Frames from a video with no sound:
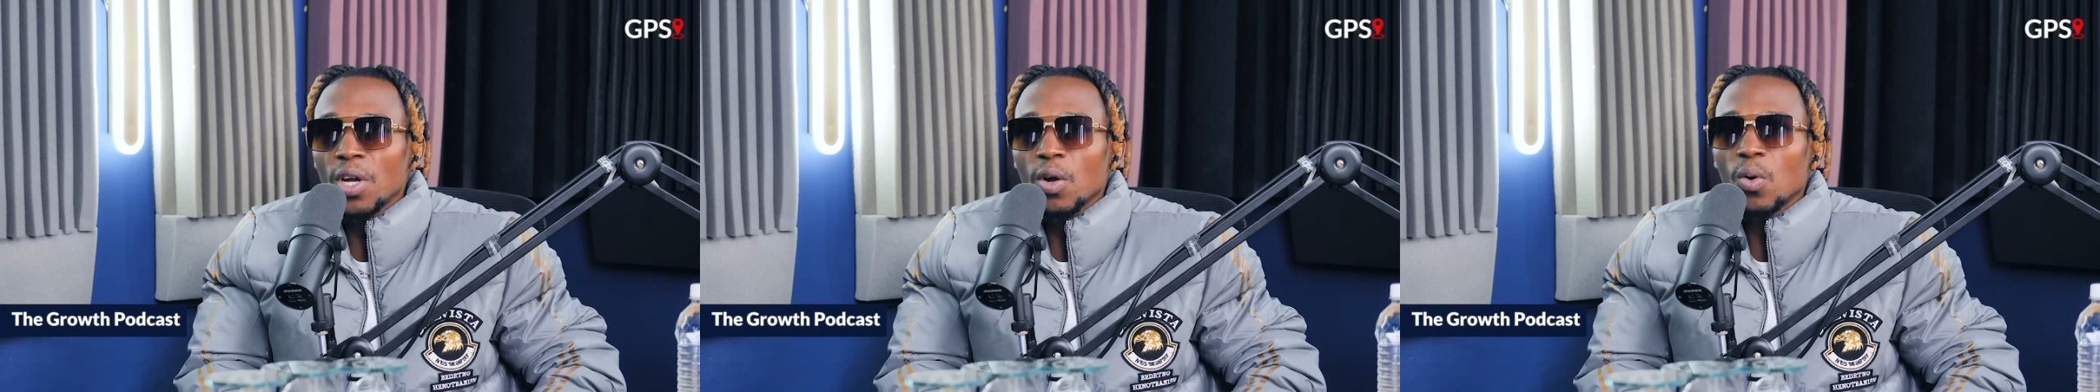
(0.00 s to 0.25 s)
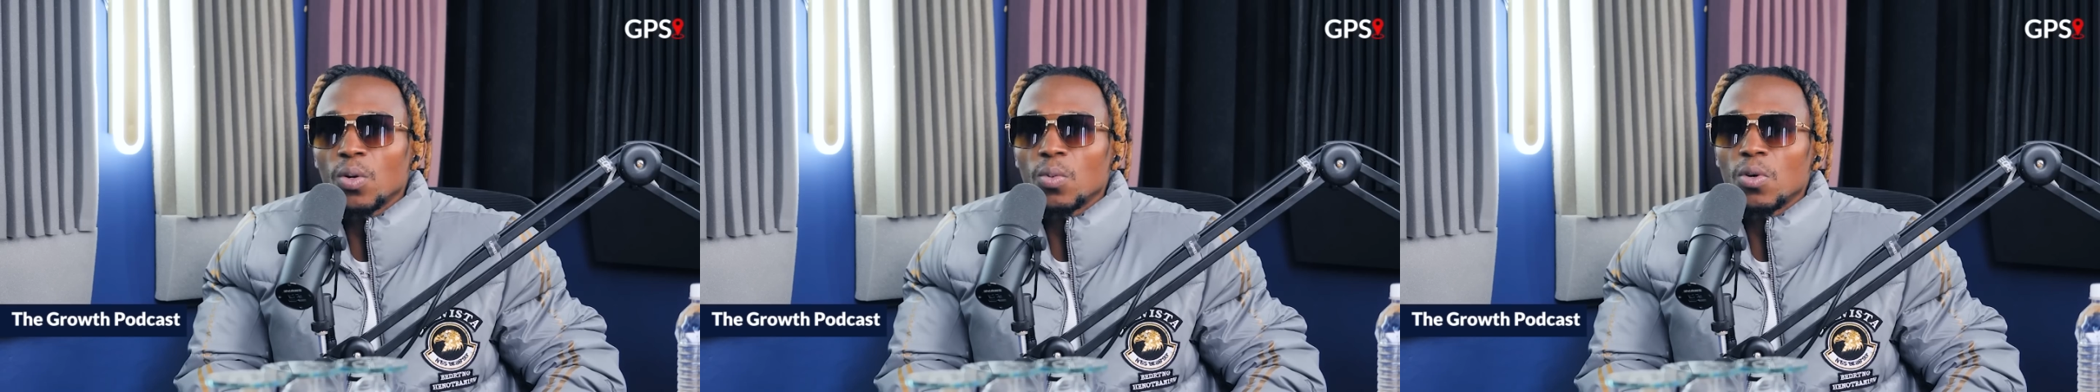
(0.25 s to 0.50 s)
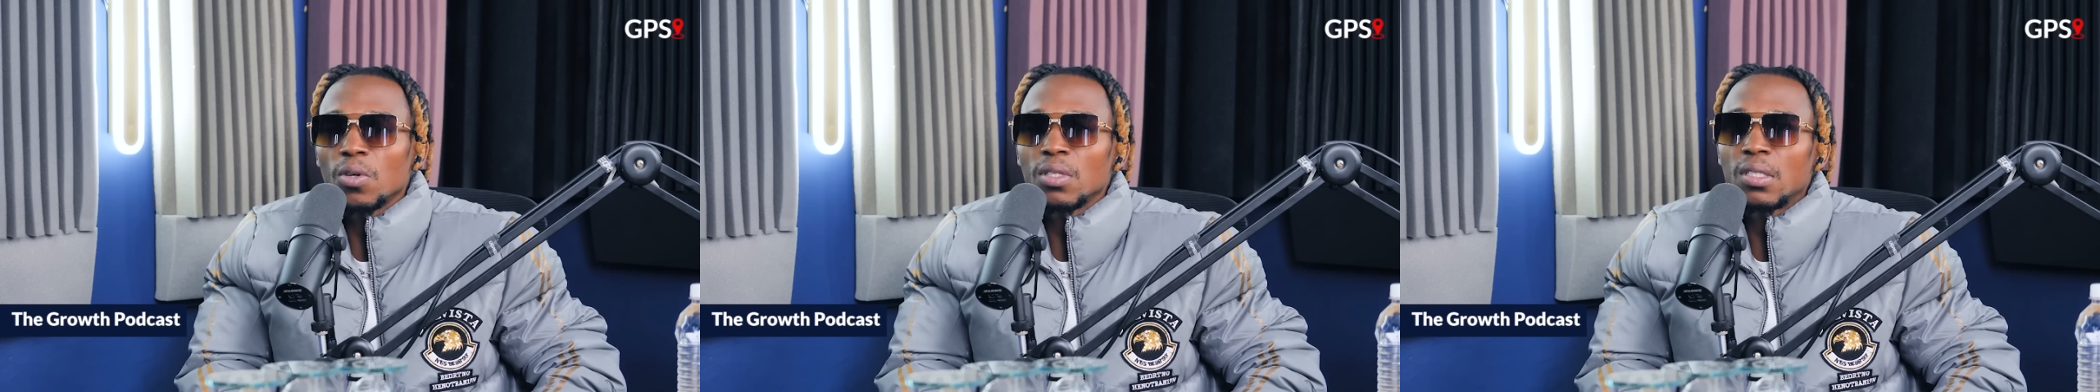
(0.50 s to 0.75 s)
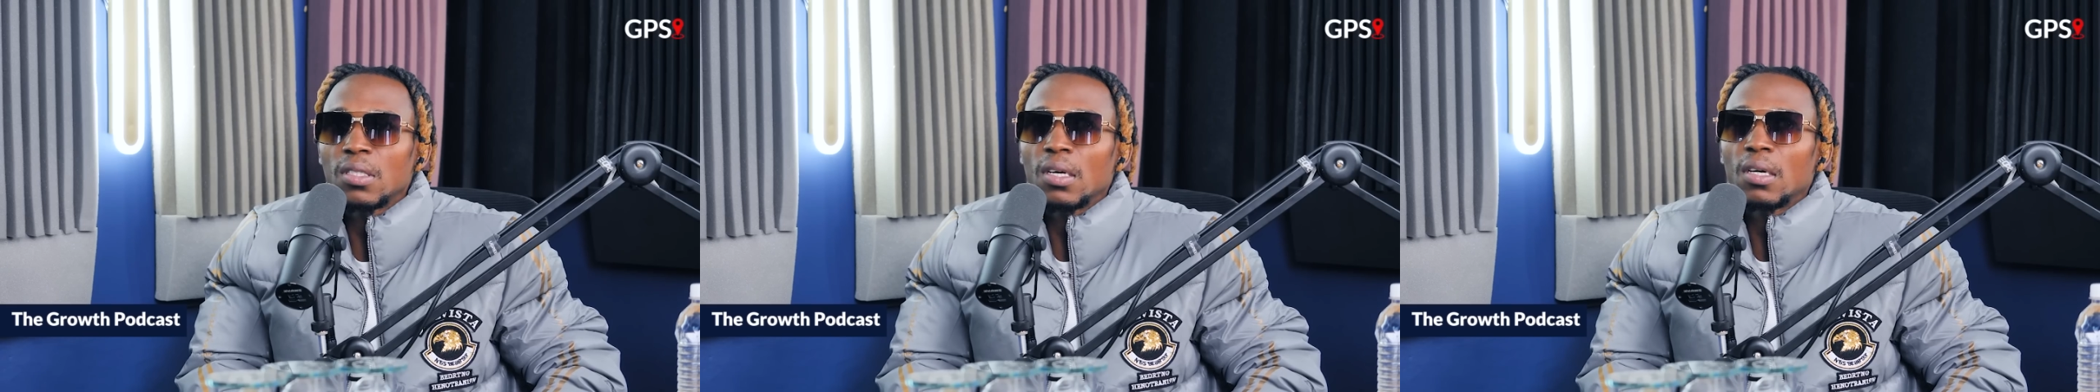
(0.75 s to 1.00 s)
record
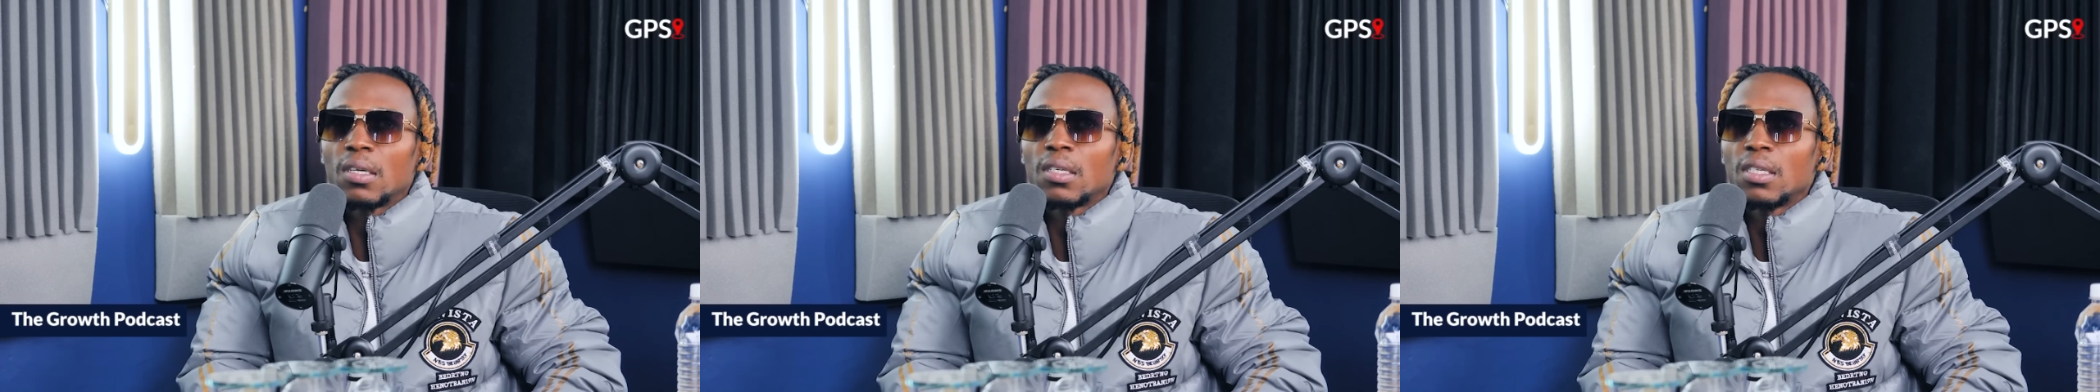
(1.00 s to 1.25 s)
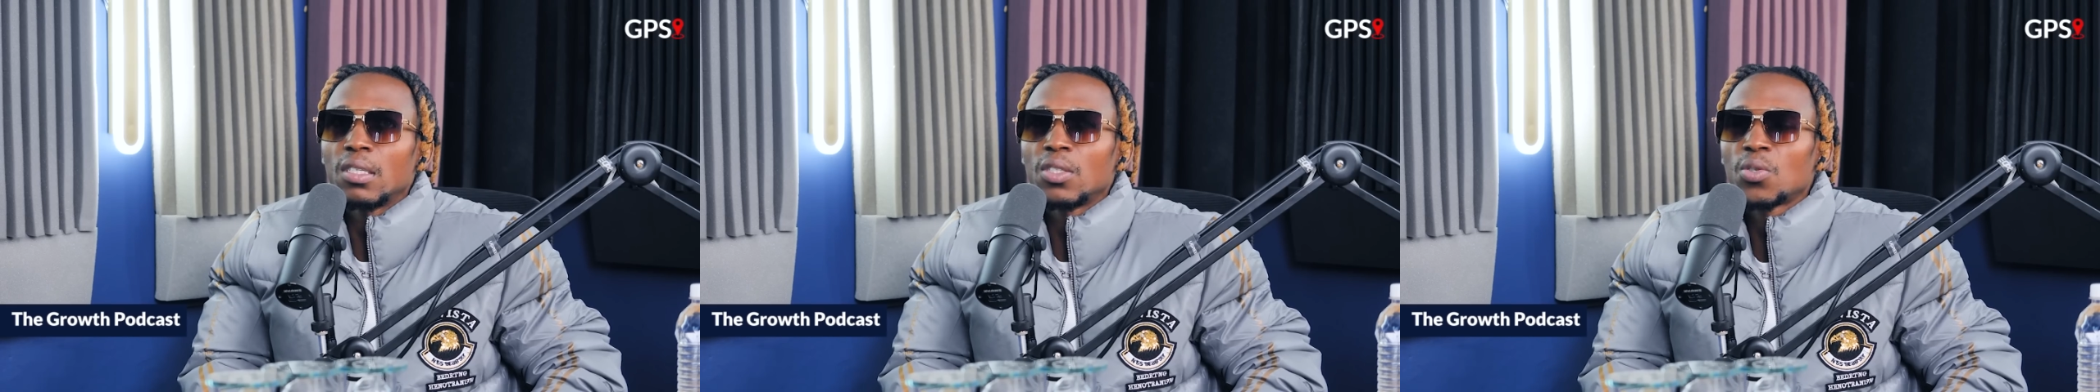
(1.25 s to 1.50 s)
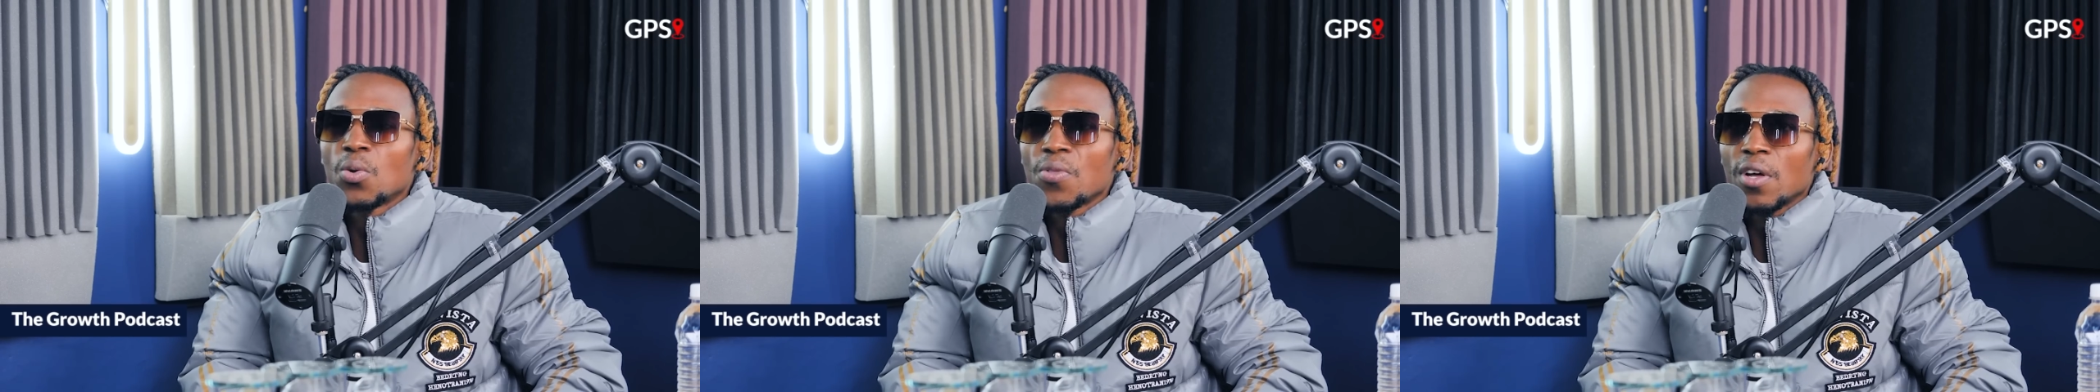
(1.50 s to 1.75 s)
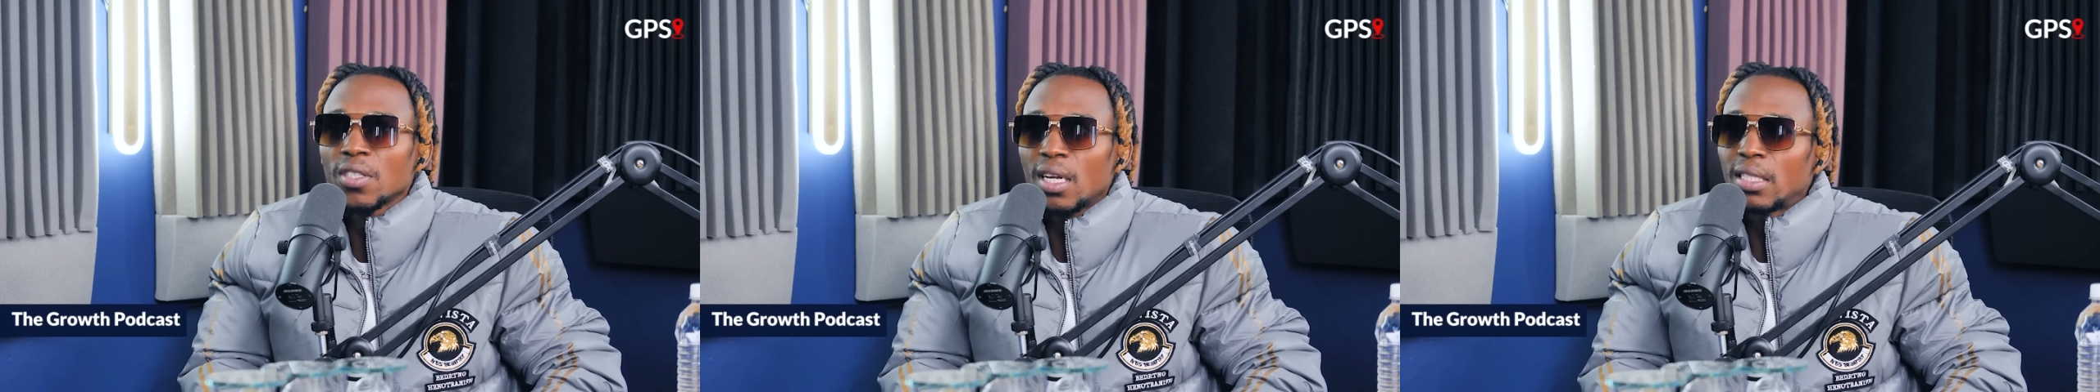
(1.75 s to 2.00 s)
was in
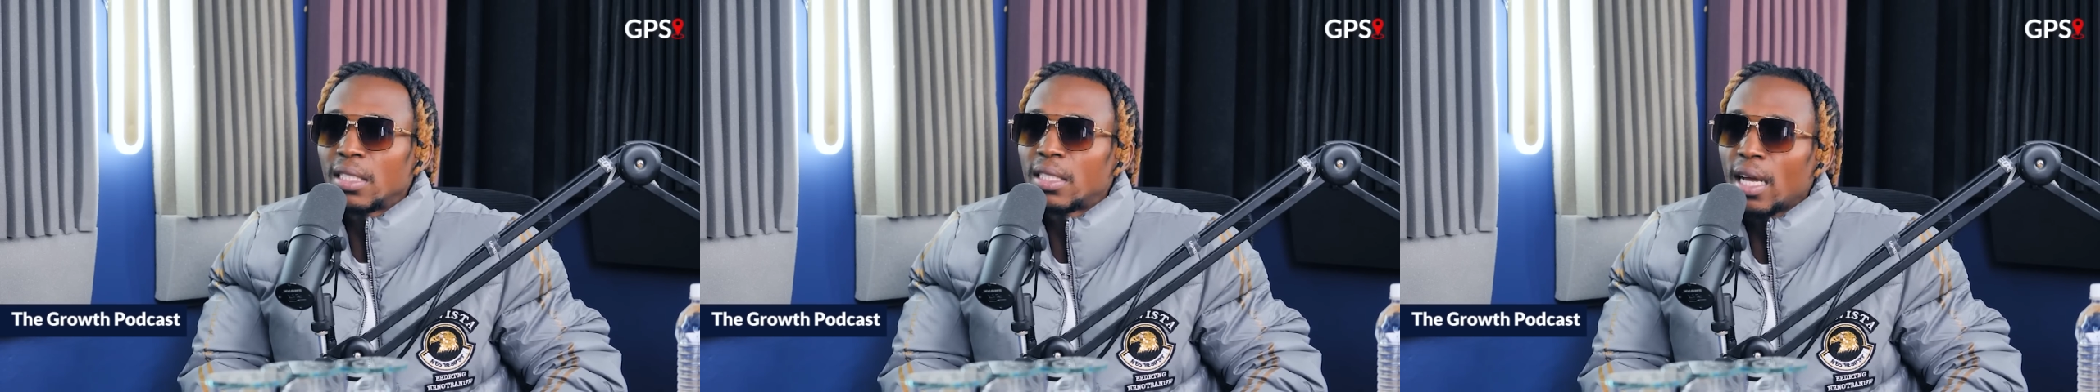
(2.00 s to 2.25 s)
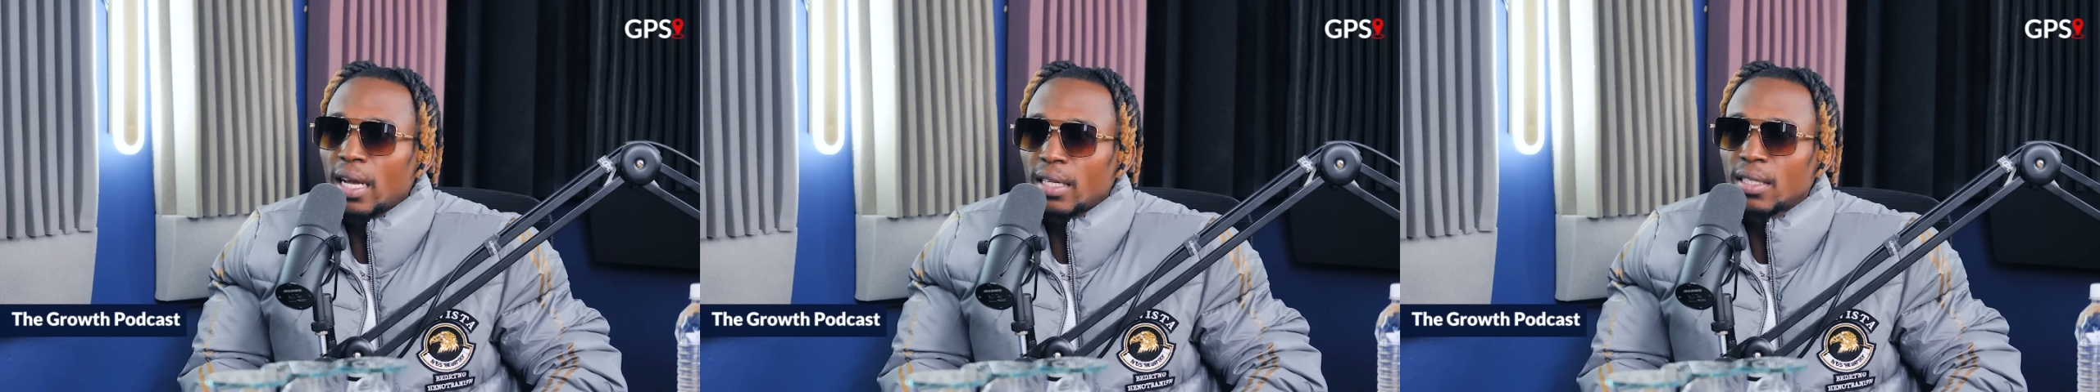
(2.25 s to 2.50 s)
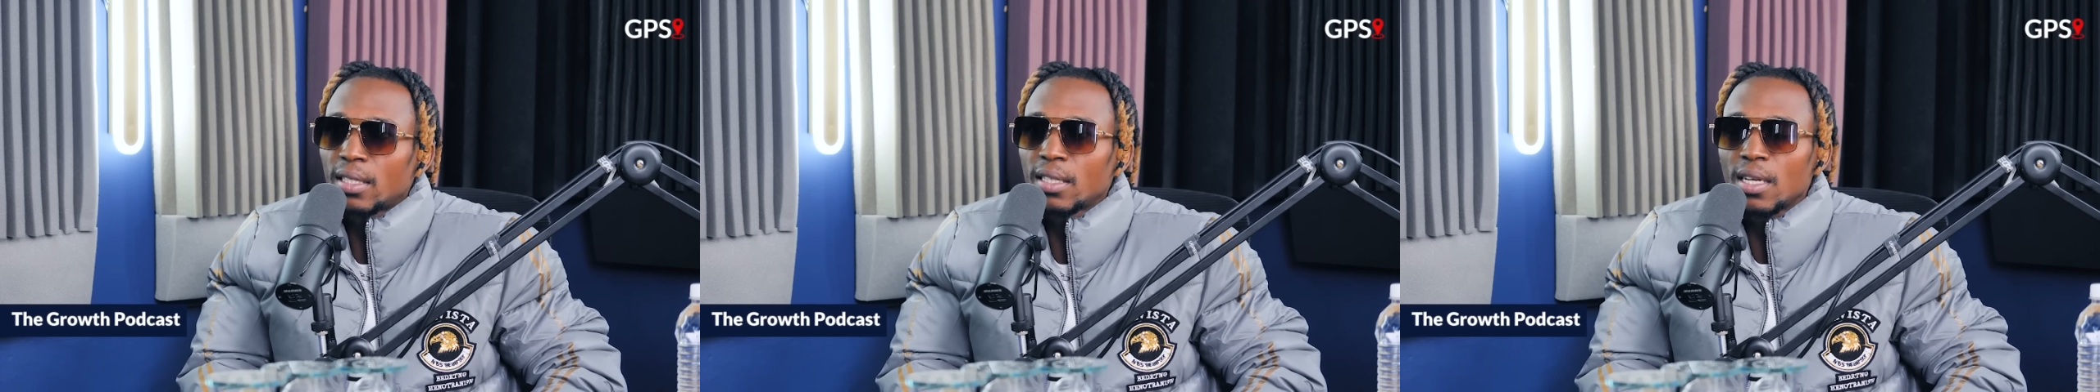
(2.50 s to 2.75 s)
2010.